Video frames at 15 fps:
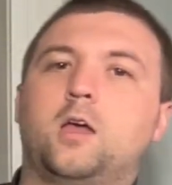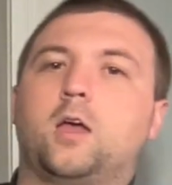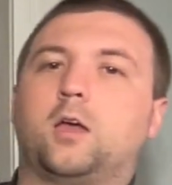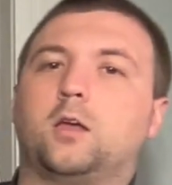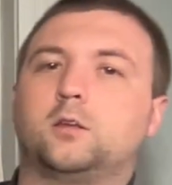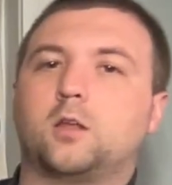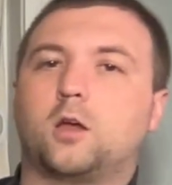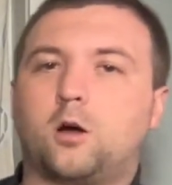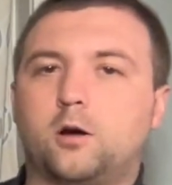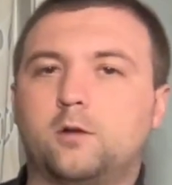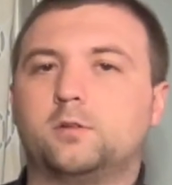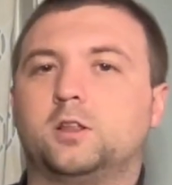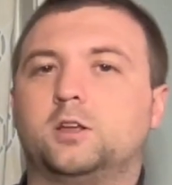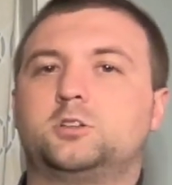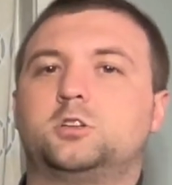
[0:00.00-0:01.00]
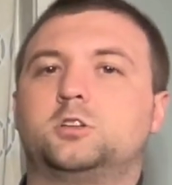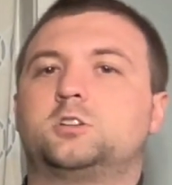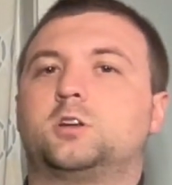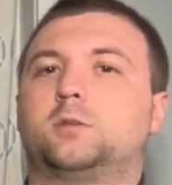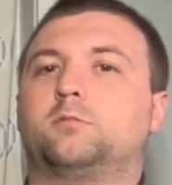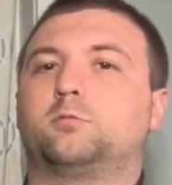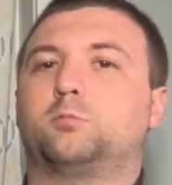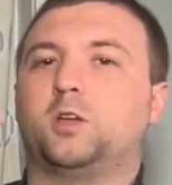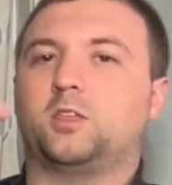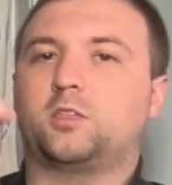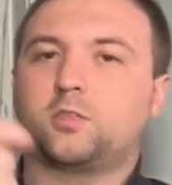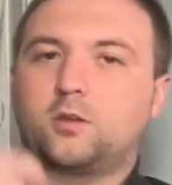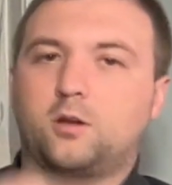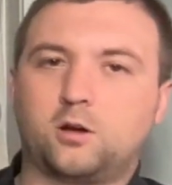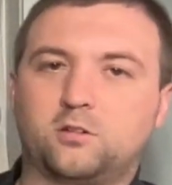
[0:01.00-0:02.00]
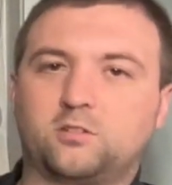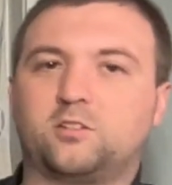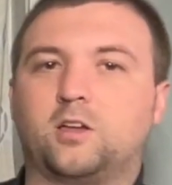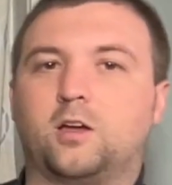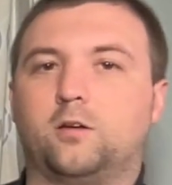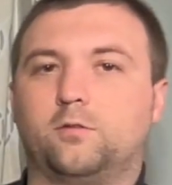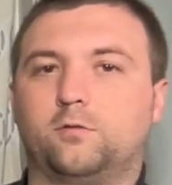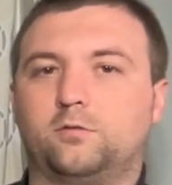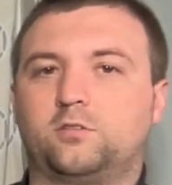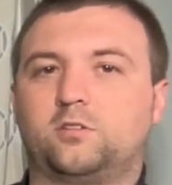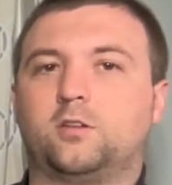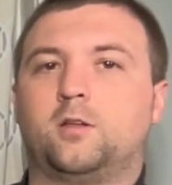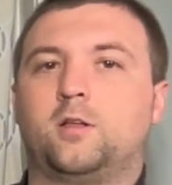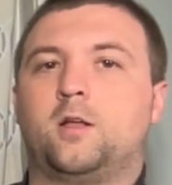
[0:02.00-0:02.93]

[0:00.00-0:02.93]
and our relationships with ourselves.